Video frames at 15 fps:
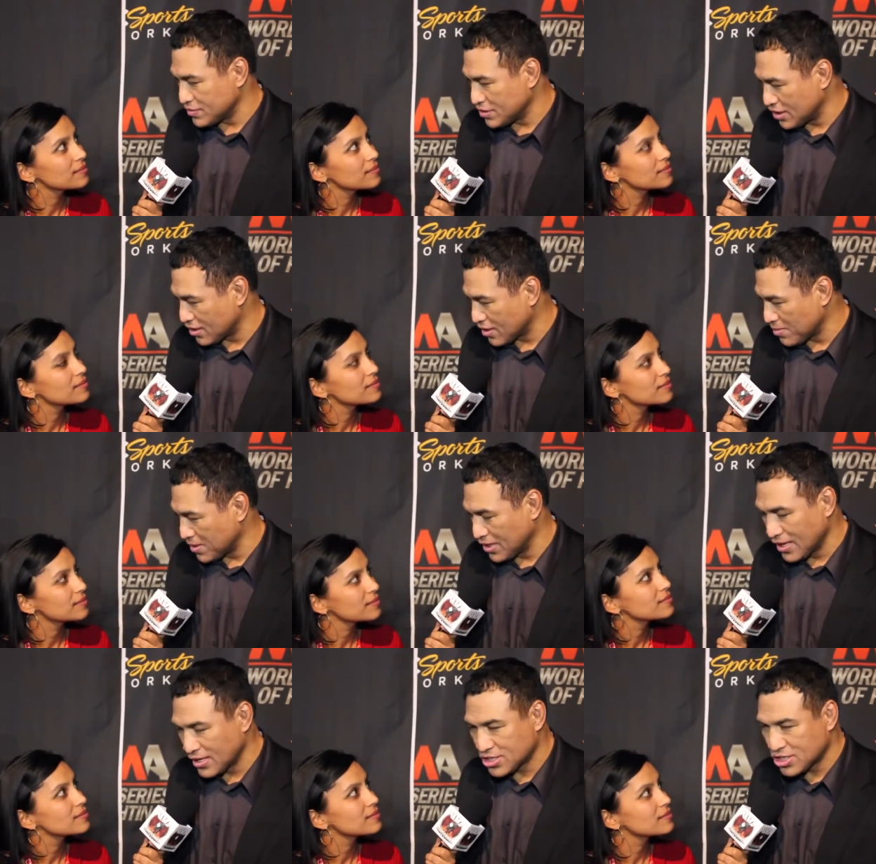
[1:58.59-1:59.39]
Speaker 1: You know what I
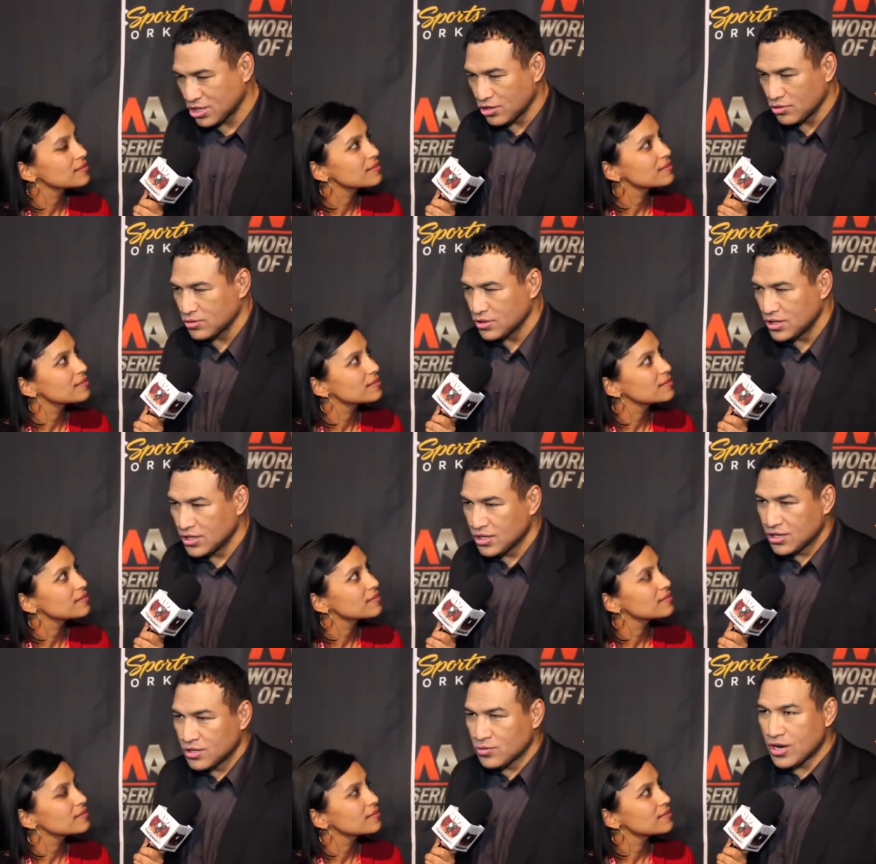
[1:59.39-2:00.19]
mean? And so
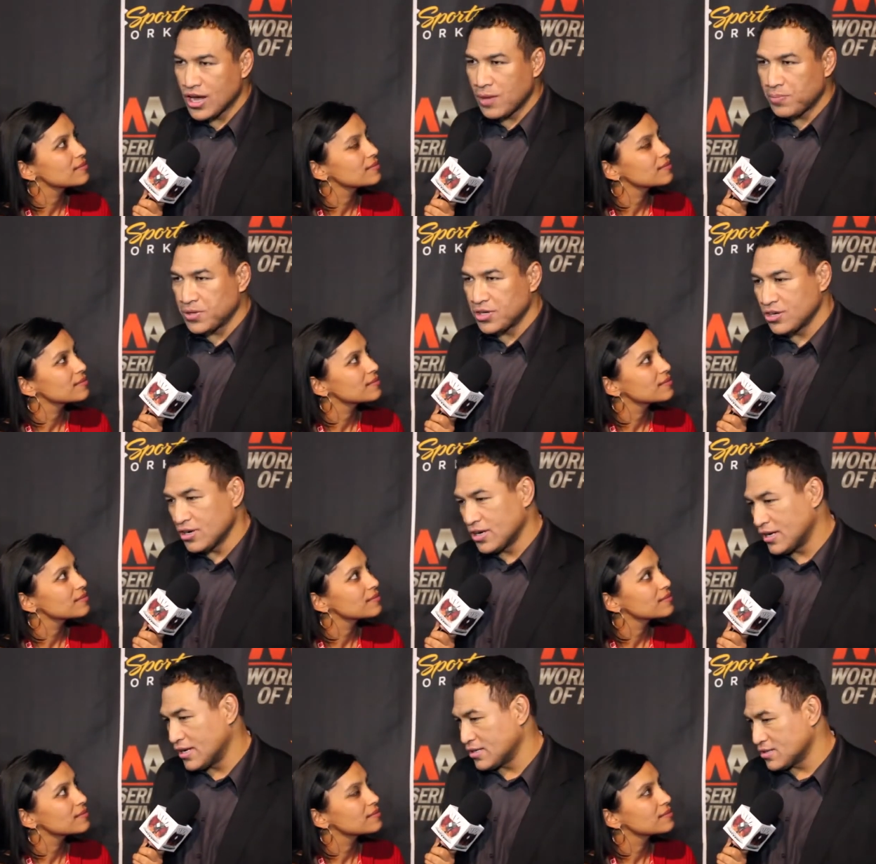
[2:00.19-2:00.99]
we're happy
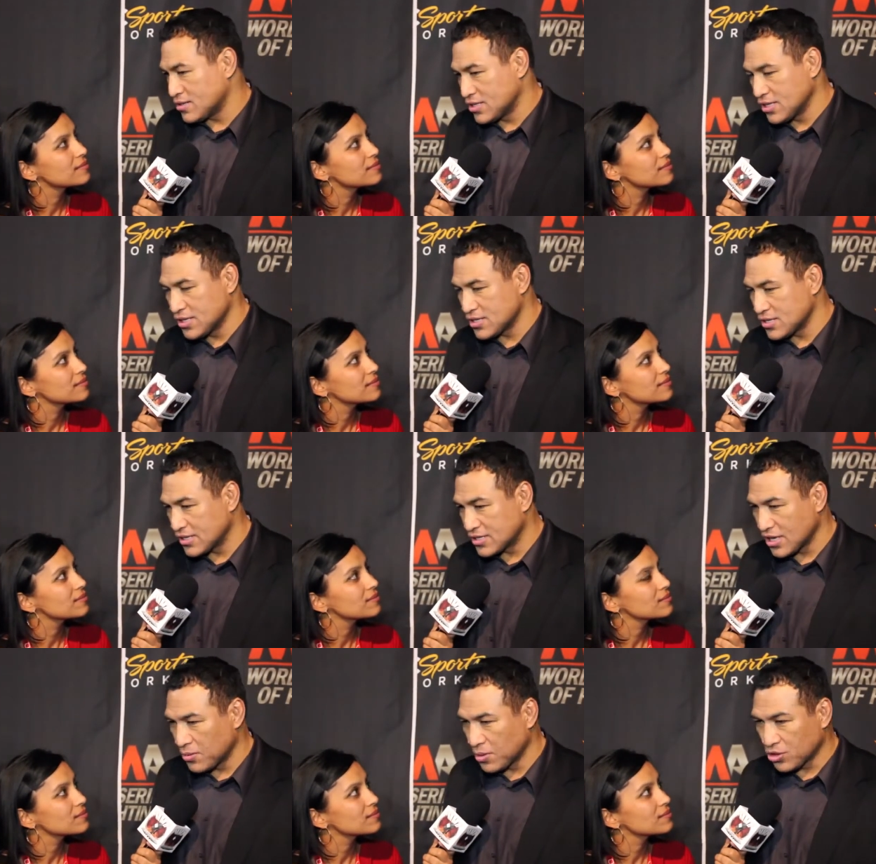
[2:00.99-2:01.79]
here, and Citizen
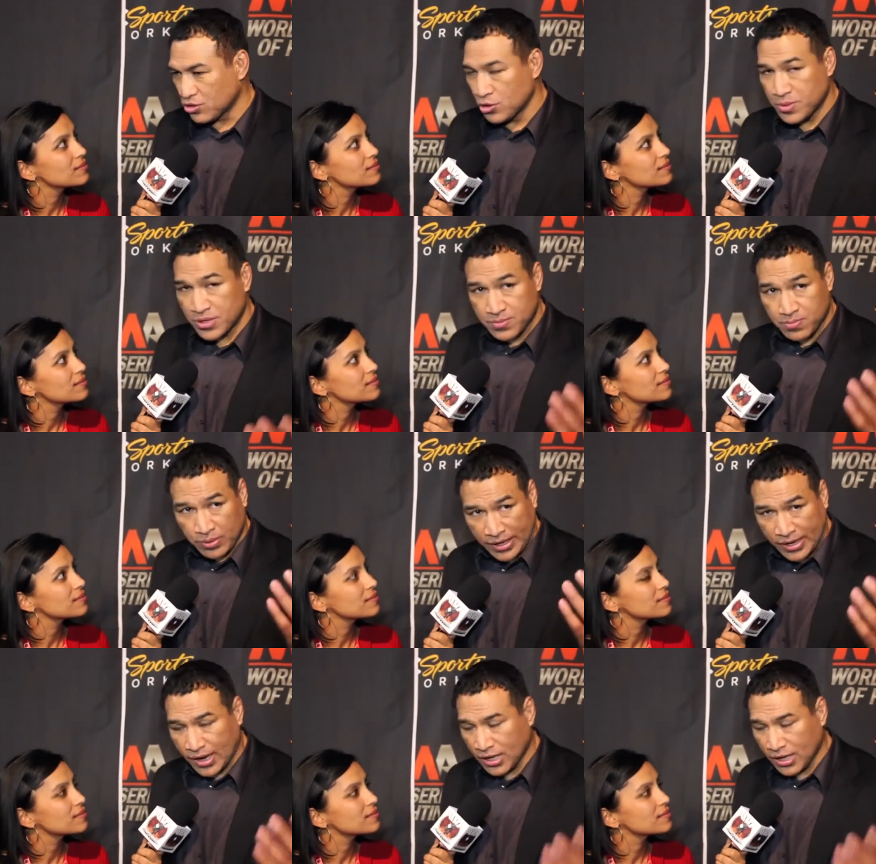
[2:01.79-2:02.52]
Entertainment Group and Planet